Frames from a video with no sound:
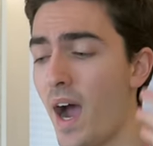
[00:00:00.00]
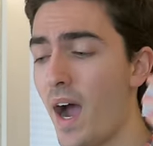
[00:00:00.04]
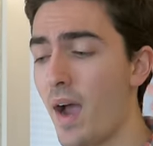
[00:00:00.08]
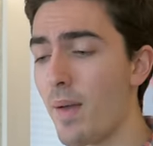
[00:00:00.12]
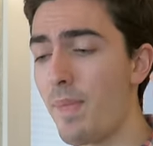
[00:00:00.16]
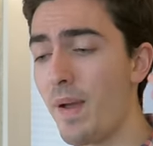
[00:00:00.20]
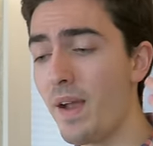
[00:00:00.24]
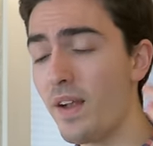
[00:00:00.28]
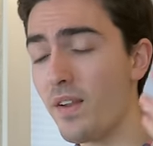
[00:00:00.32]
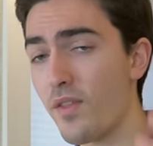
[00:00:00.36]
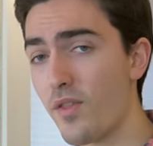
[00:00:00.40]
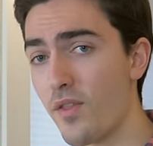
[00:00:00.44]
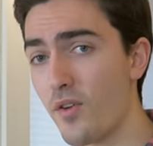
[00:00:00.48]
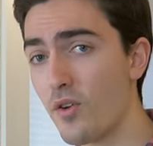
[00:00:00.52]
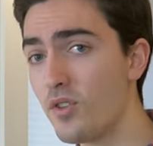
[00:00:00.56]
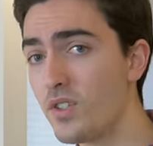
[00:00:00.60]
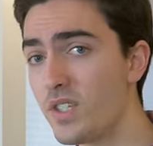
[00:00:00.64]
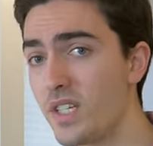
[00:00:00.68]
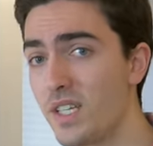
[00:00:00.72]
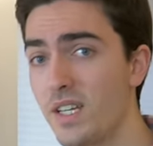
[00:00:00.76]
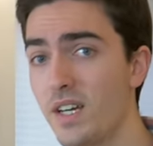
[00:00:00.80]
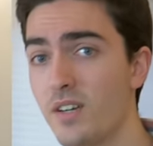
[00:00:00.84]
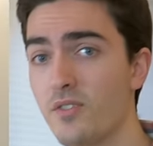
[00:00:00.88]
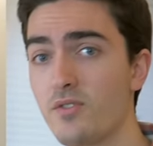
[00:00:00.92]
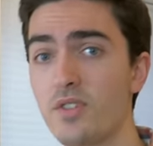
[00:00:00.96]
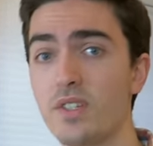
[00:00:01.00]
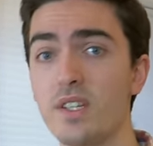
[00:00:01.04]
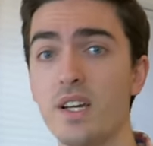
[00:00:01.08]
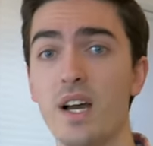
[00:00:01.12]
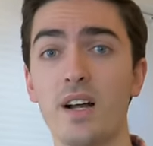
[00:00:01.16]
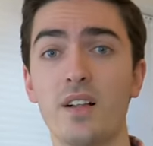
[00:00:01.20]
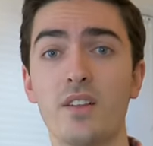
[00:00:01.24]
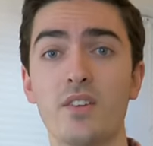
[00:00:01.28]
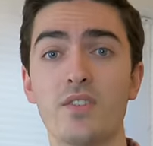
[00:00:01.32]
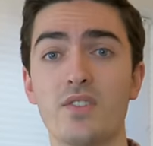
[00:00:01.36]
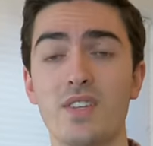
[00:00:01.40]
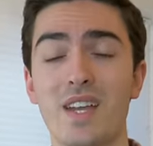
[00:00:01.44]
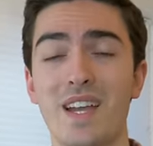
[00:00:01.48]
I paid
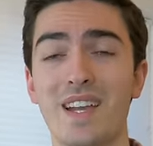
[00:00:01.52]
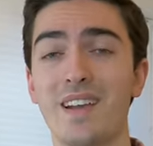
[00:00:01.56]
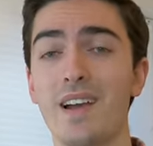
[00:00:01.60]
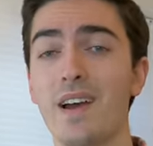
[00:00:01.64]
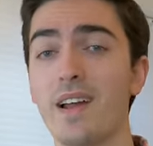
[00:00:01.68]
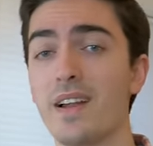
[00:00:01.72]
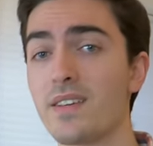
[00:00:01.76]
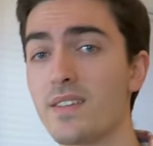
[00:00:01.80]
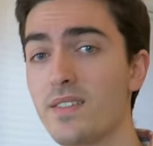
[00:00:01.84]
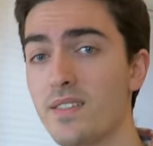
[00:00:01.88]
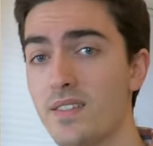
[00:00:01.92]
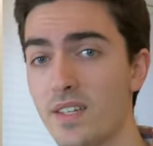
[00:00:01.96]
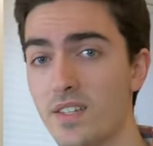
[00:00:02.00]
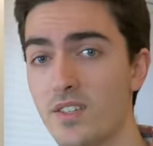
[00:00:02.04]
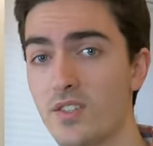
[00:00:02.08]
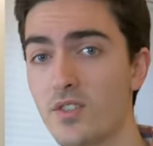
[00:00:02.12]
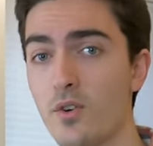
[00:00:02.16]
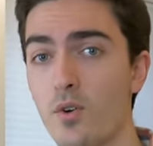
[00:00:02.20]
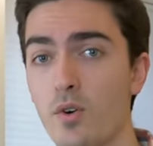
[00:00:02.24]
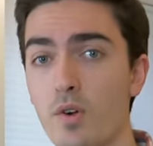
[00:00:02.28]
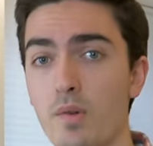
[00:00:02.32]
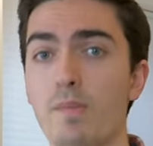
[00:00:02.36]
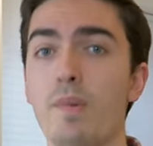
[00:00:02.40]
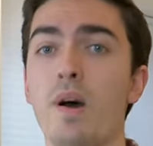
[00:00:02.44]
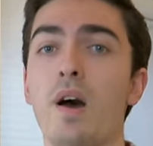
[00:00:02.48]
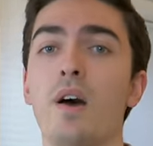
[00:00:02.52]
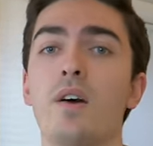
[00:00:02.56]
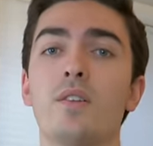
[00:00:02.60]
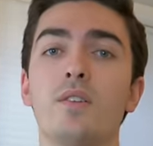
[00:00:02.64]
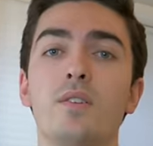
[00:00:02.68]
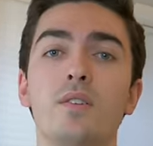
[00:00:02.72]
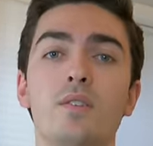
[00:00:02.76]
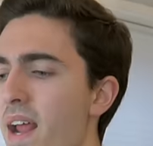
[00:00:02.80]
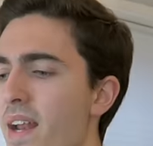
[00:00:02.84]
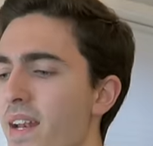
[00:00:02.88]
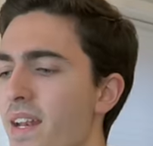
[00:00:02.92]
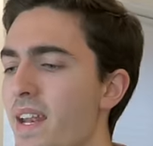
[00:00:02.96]
$1,300, I got a six core model.